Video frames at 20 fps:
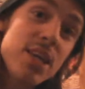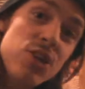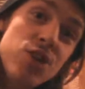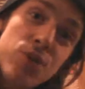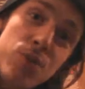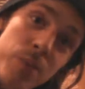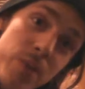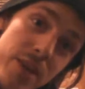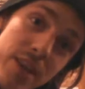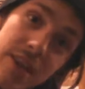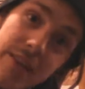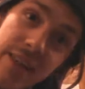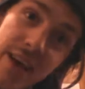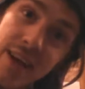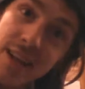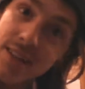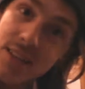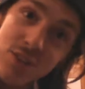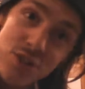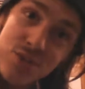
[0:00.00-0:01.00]
that you really
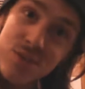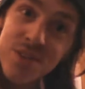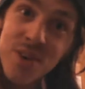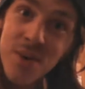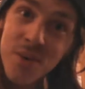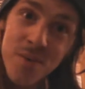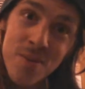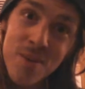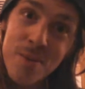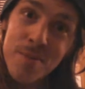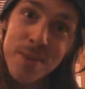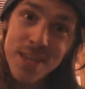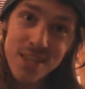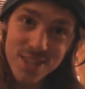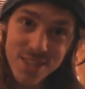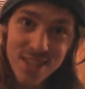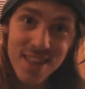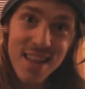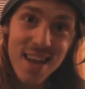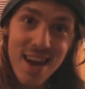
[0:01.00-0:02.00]
like that you told them
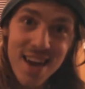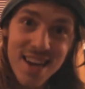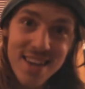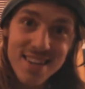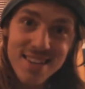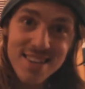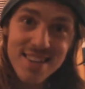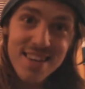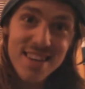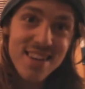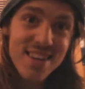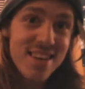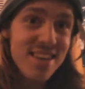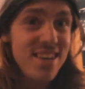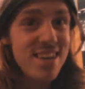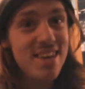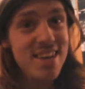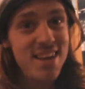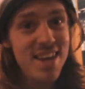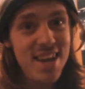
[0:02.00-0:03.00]
that you lied.
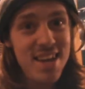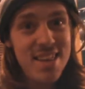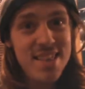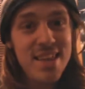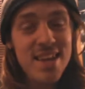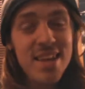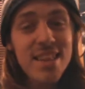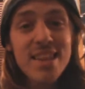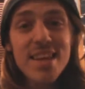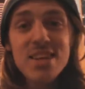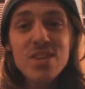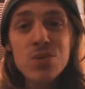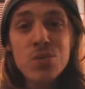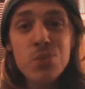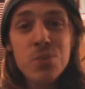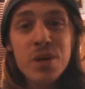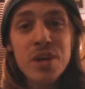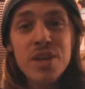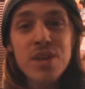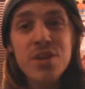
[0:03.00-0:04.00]
And then
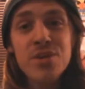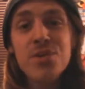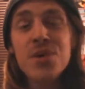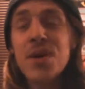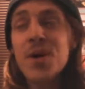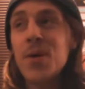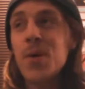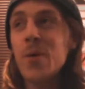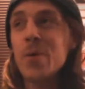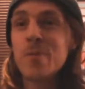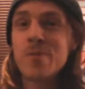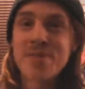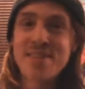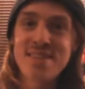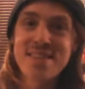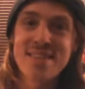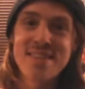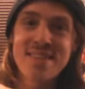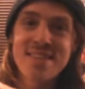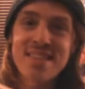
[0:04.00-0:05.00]
that's when you go,
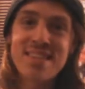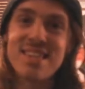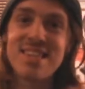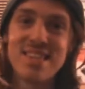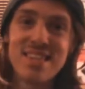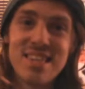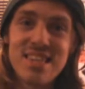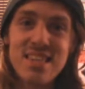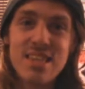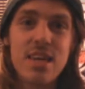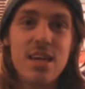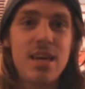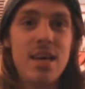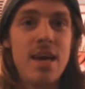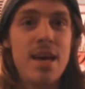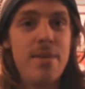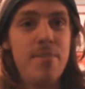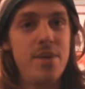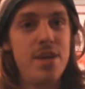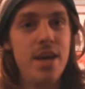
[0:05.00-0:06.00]

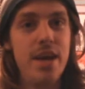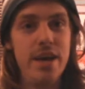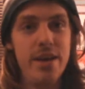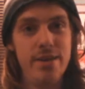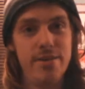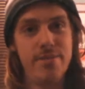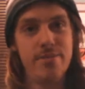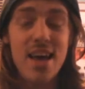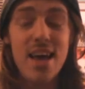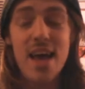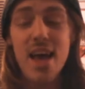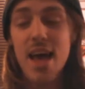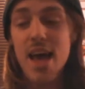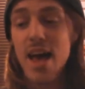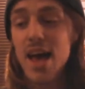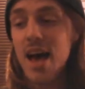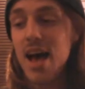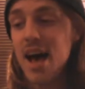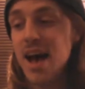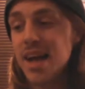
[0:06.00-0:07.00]
I'm done.
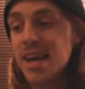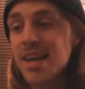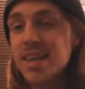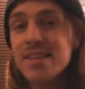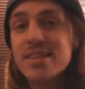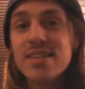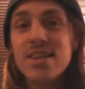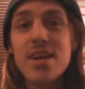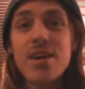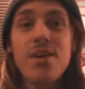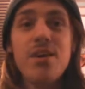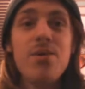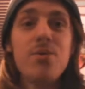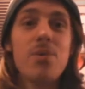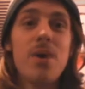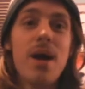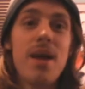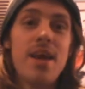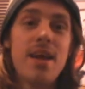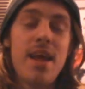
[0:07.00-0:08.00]
I can tell you
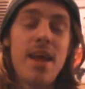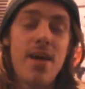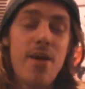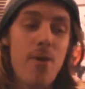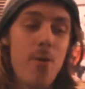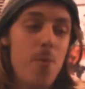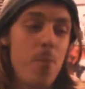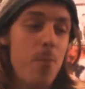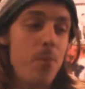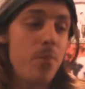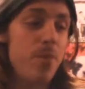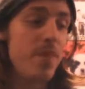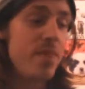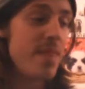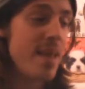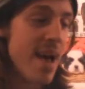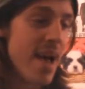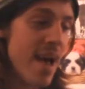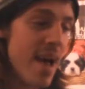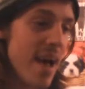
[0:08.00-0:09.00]
right now
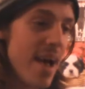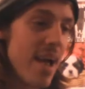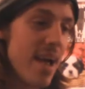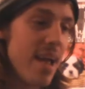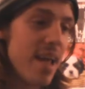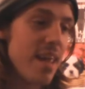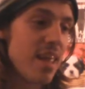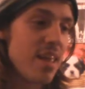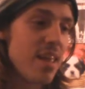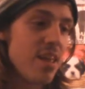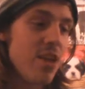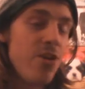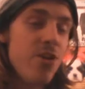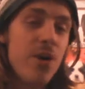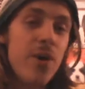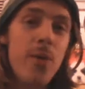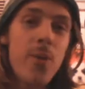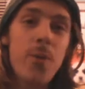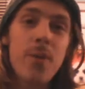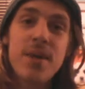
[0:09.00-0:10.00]
that, you
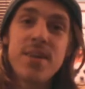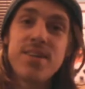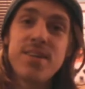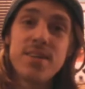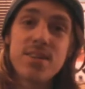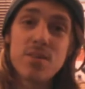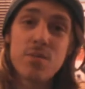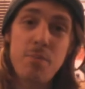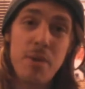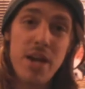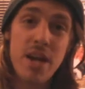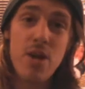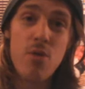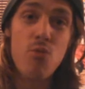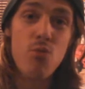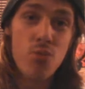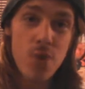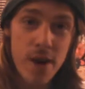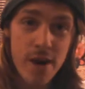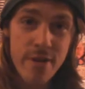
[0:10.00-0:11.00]
know, it has been a
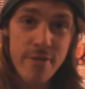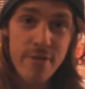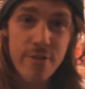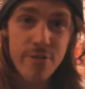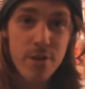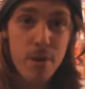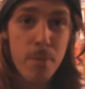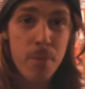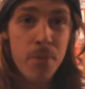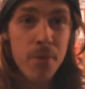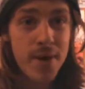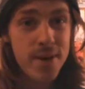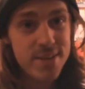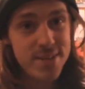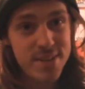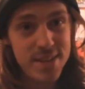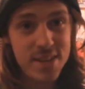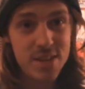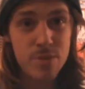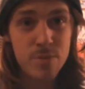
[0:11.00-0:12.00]
rough
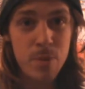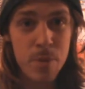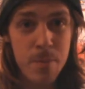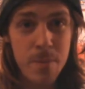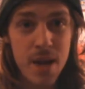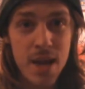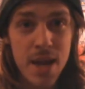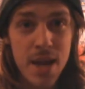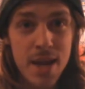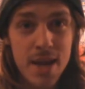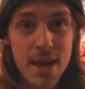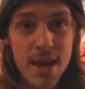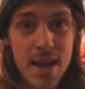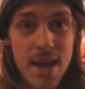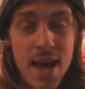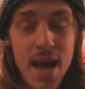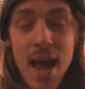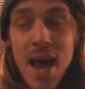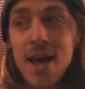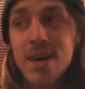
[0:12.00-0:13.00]
process for me
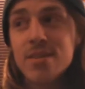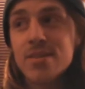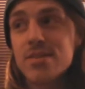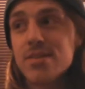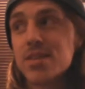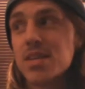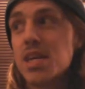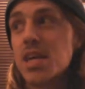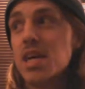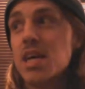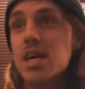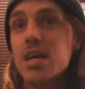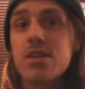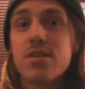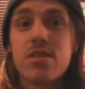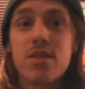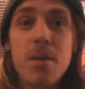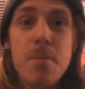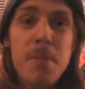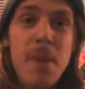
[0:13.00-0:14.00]
as
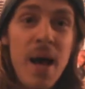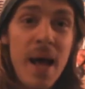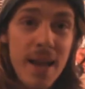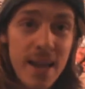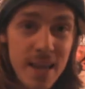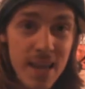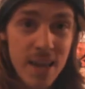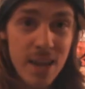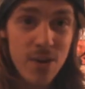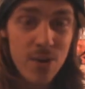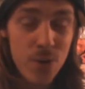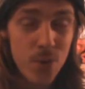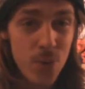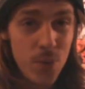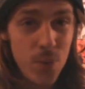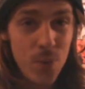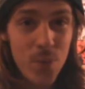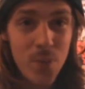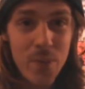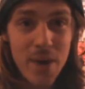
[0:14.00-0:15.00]
somebody
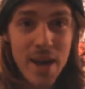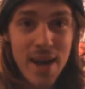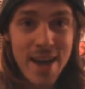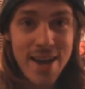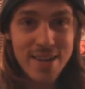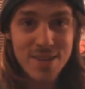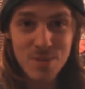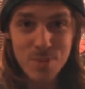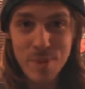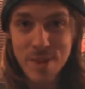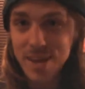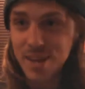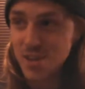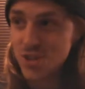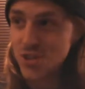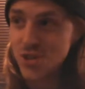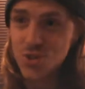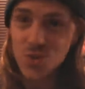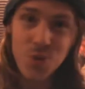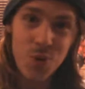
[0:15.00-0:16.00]
who has been
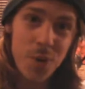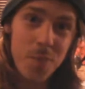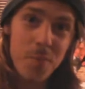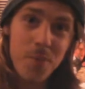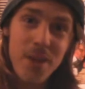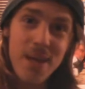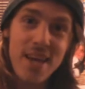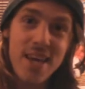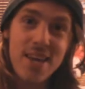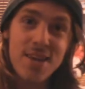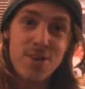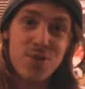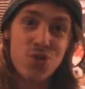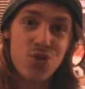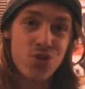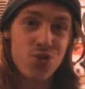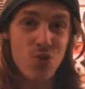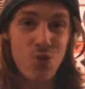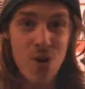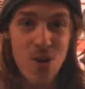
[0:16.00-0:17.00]
extremely
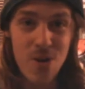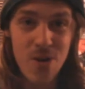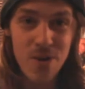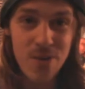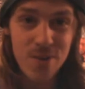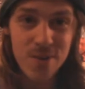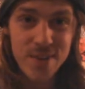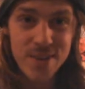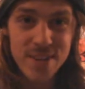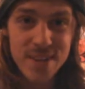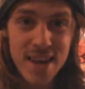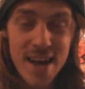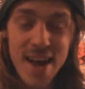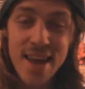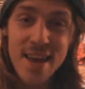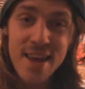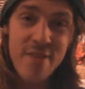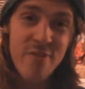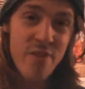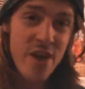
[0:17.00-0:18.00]
strong,
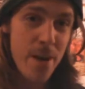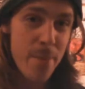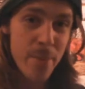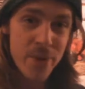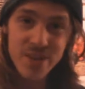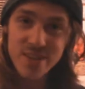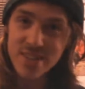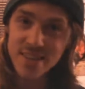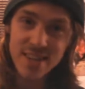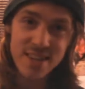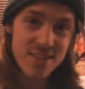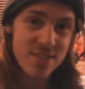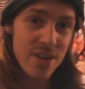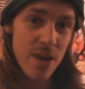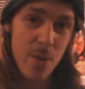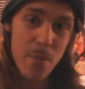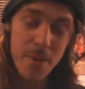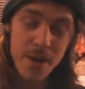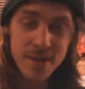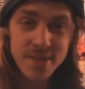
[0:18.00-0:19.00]
if I must say
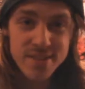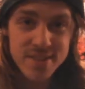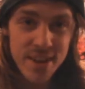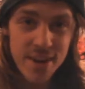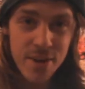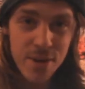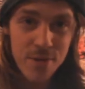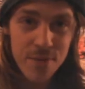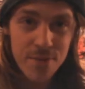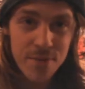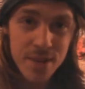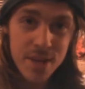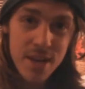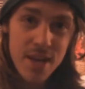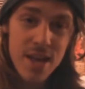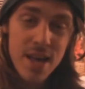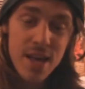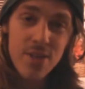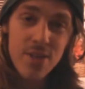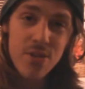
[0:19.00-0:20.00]
so myself,
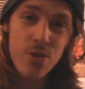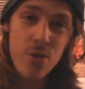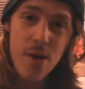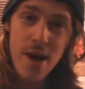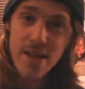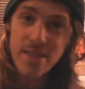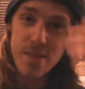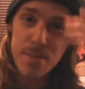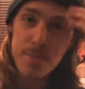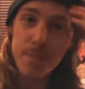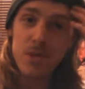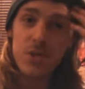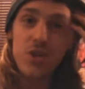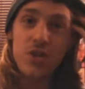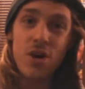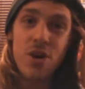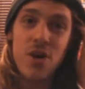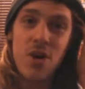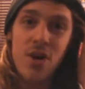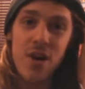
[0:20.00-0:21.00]
throughout the
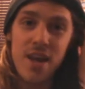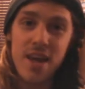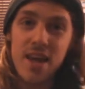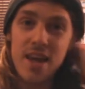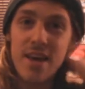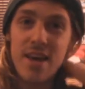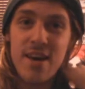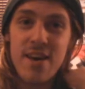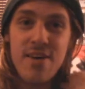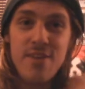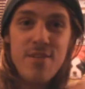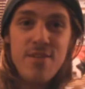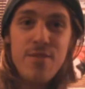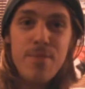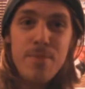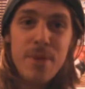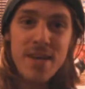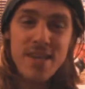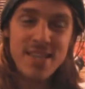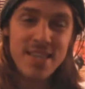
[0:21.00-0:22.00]
majority
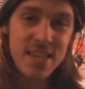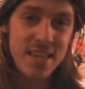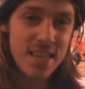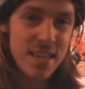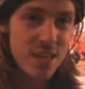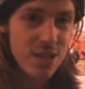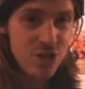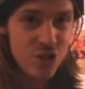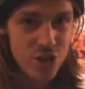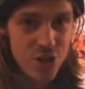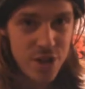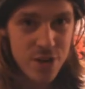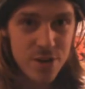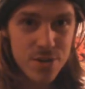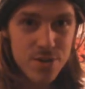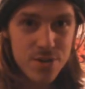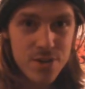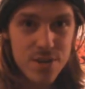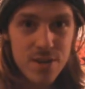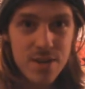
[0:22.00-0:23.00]
of my teenage
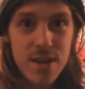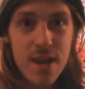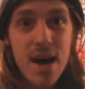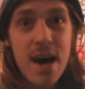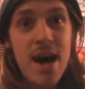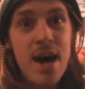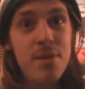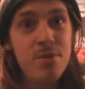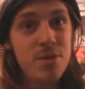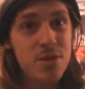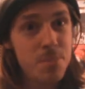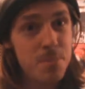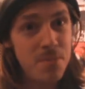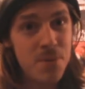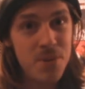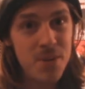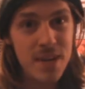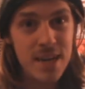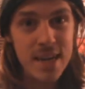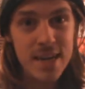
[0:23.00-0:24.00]
years. I was
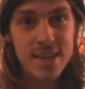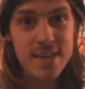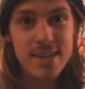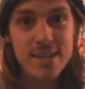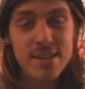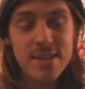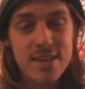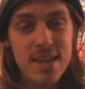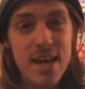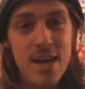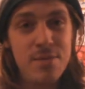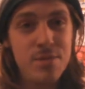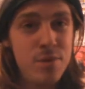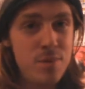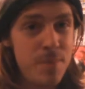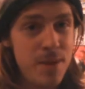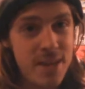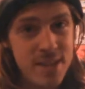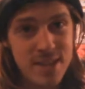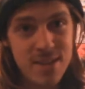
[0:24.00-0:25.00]
bullied. I
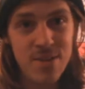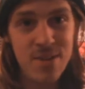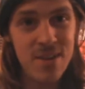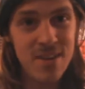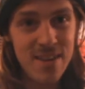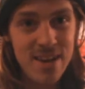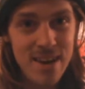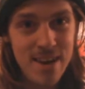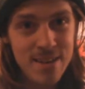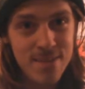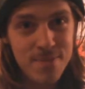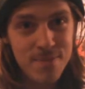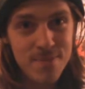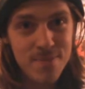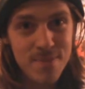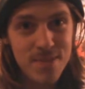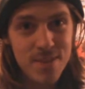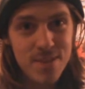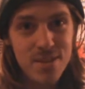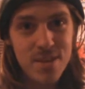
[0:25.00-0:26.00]
was picked on a lot.
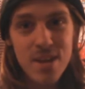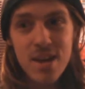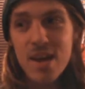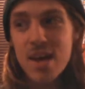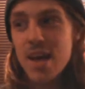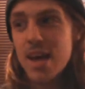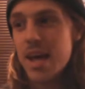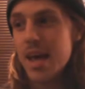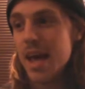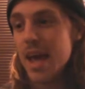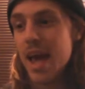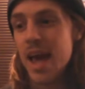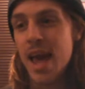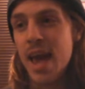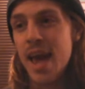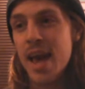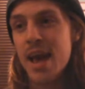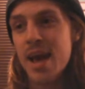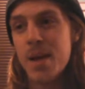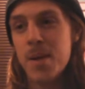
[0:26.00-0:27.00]

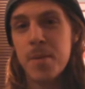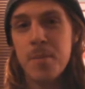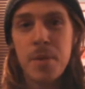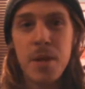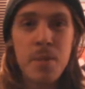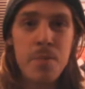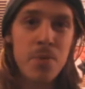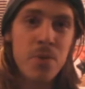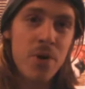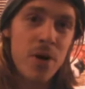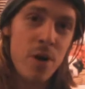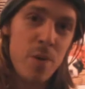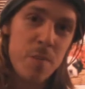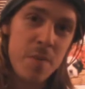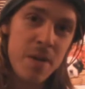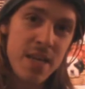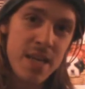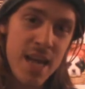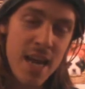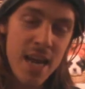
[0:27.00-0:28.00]
And people called
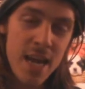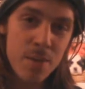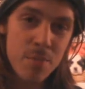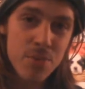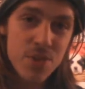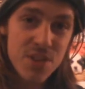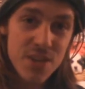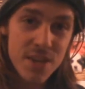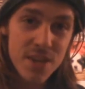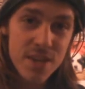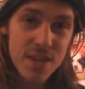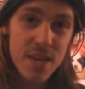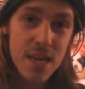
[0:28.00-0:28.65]
me names.